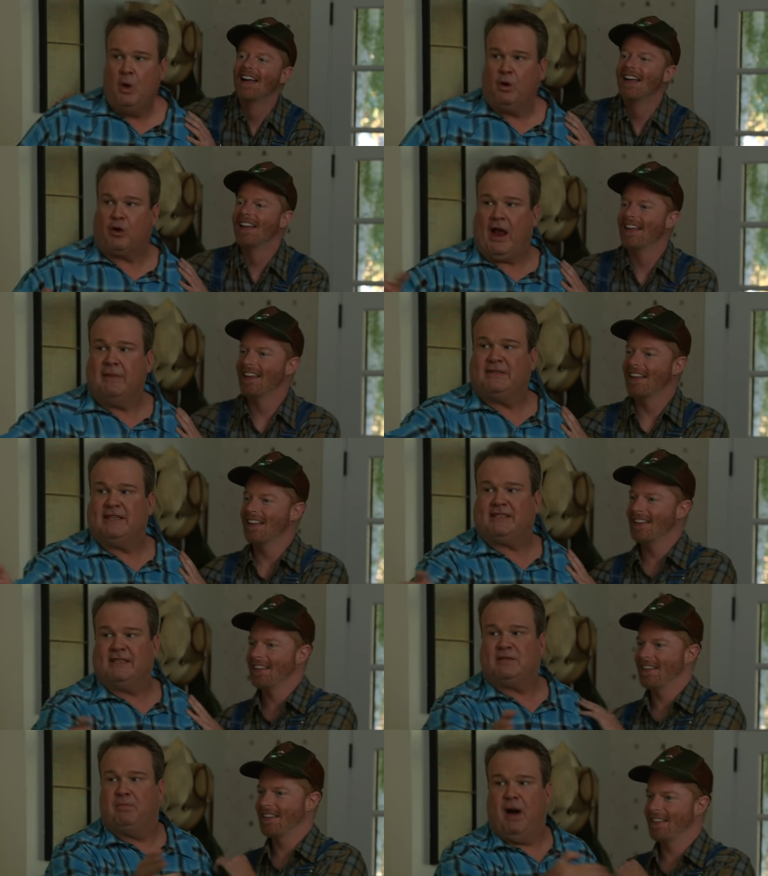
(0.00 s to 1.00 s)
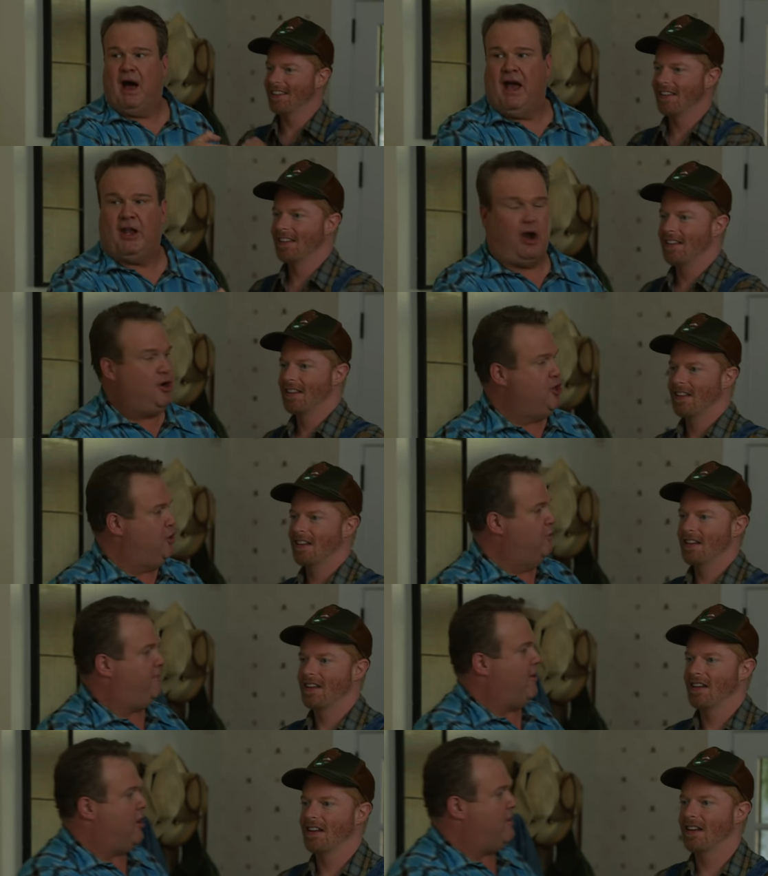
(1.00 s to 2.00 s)
Speaker 1: well, Grams, this is Bud, our new
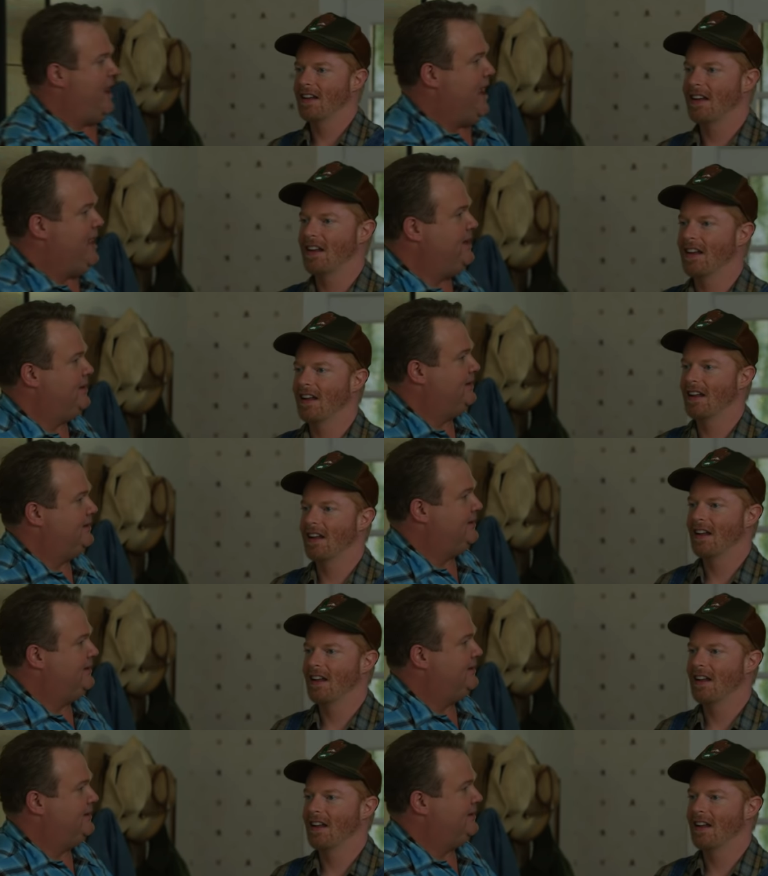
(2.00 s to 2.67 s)
farmhand.